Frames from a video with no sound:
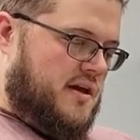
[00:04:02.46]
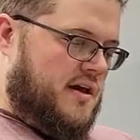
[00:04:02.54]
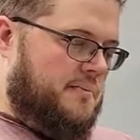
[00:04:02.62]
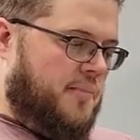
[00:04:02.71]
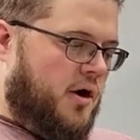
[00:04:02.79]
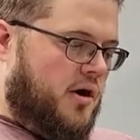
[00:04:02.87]

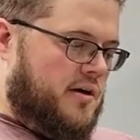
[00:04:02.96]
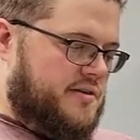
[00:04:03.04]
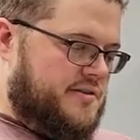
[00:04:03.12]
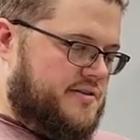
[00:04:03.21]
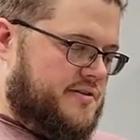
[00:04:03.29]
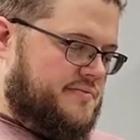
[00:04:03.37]
He
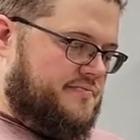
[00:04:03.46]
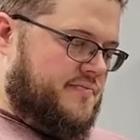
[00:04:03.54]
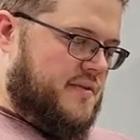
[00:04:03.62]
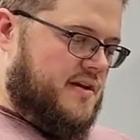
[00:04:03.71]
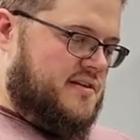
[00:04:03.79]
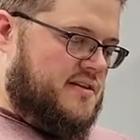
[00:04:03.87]
paused,
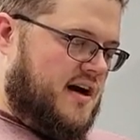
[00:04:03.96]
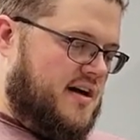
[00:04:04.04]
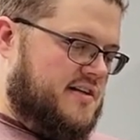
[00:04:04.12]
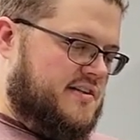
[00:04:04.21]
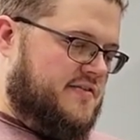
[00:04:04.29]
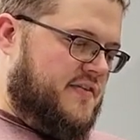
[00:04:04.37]
his
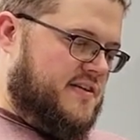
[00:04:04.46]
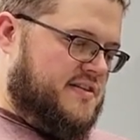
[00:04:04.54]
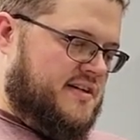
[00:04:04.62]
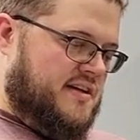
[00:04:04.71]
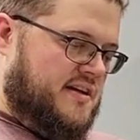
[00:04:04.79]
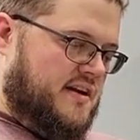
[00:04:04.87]
eyes
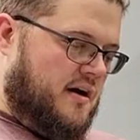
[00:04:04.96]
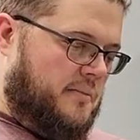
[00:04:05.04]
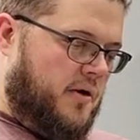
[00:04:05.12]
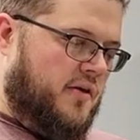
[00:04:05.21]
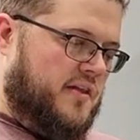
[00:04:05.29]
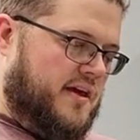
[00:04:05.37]
fixing
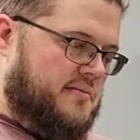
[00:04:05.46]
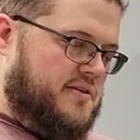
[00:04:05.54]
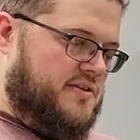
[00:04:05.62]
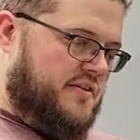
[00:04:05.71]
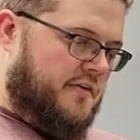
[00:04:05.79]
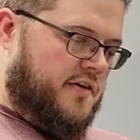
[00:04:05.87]
upon the
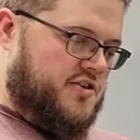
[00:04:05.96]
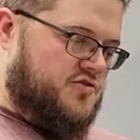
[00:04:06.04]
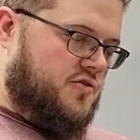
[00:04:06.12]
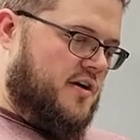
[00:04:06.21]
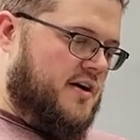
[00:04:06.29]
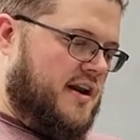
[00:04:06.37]
image of a
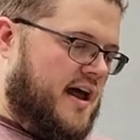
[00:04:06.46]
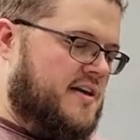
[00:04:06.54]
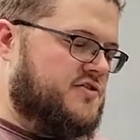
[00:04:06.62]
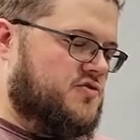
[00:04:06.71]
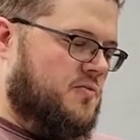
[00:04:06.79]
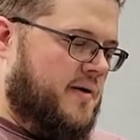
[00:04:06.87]
shrunken
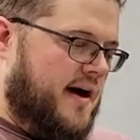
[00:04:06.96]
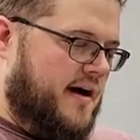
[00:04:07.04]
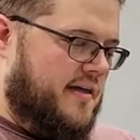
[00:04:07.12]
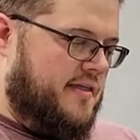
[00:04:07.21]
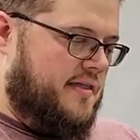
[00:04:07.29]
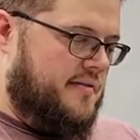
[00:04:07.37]

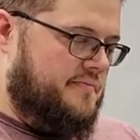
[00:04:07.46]
astropath.